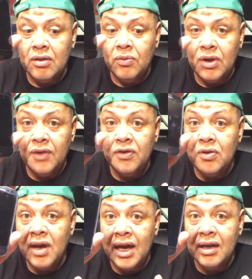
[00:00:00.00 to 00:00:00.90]
whatever
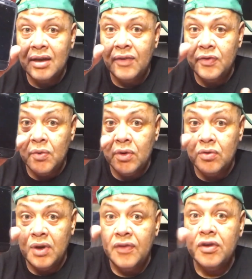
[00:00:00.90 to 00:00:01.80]
you had if you want
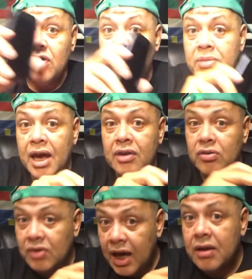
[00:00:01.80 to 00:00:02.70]
to ever go back
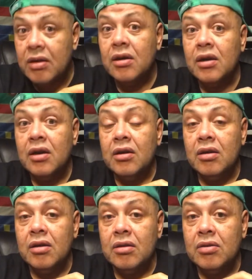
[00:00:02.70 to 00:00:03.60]
to that
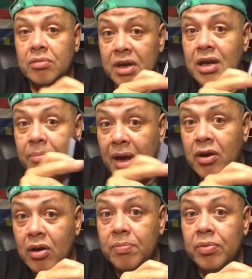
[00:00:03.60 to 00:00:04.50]
you know to make a
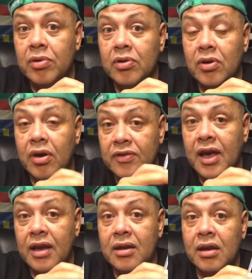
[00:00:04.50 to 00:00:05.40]
backup of
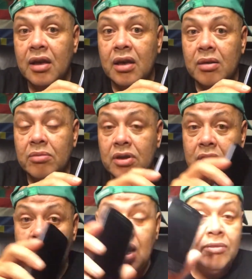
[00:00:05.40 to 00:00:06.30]
that but
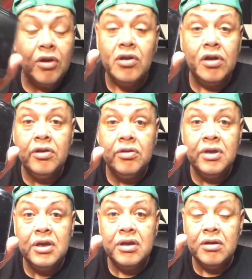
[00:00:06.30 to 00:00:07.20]
I'm not gonna do
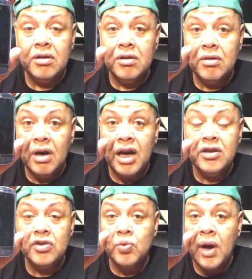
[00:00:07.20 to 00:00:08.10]
it you know I
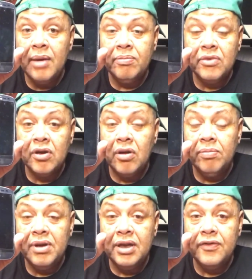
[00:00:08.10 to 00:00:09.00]
just wiped the
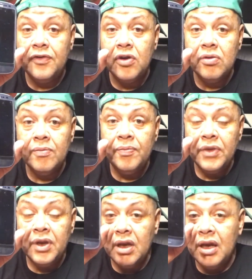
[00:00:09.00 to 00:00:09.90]
complete phone
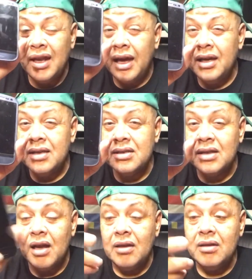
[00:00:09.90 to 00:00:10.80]
and I
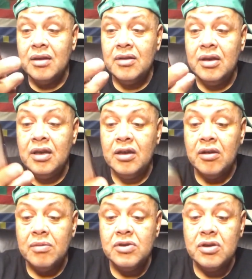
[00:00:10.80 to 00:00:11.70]
installed the
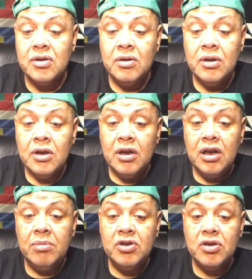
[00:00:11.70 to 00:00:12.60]
EROM so
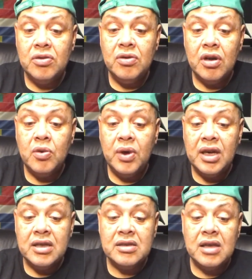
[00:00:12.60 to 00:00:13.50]
let me show you a
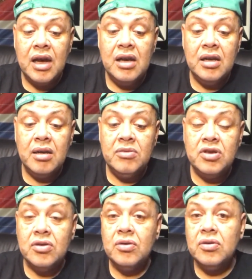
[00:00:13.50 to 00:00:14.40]
quick installing let me
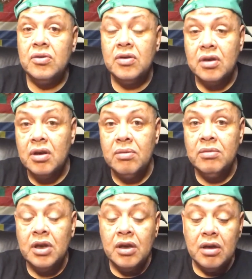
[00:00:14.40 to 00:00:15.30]
show you the
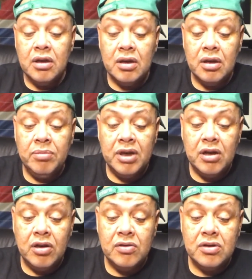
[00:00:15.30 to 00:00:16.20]
ROM uh, a
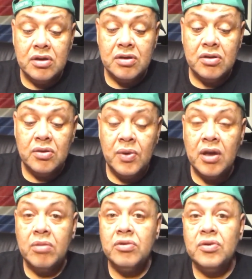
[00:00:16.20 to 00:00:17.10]
bit closer so
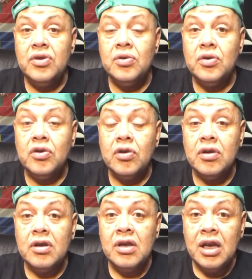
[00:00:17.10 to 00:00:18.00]
welcome to a new
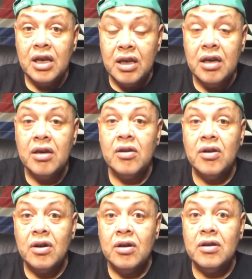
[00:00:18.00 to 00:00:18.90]
tutorial here
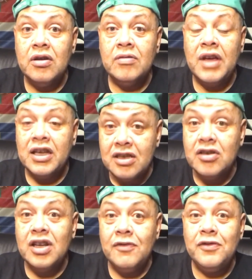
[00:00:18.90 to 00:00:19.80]
uh, at
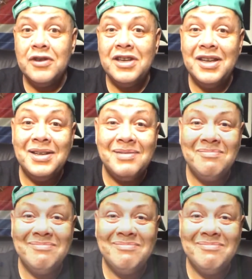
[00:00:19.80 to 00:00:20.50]
channel 48